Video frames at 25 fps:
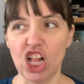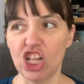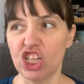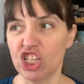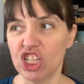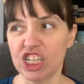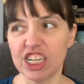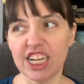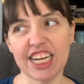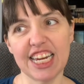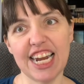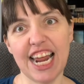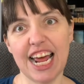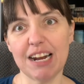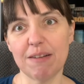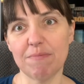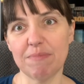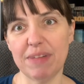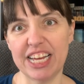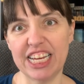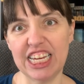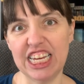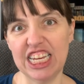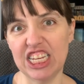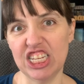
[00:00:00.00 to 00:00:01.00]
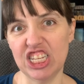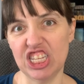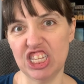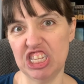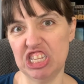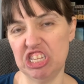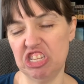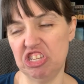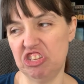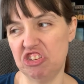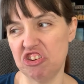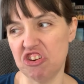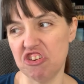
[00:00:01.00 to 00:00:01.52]
looking at him like he's
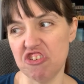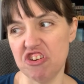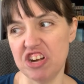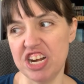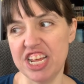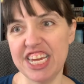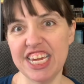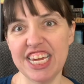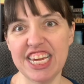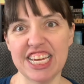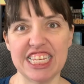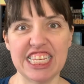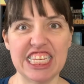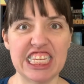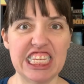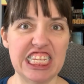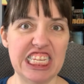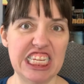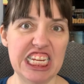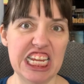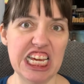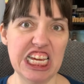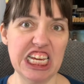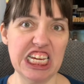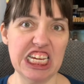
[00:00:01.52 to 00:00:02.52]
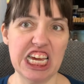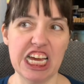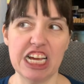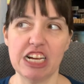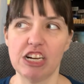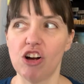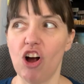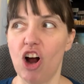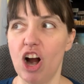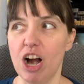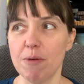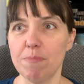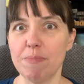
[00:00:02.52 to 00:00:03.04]
dirty and stink and
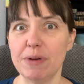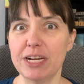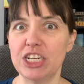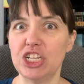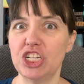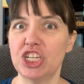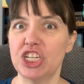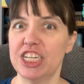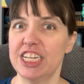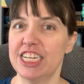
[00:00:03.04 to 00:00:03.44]
garbage,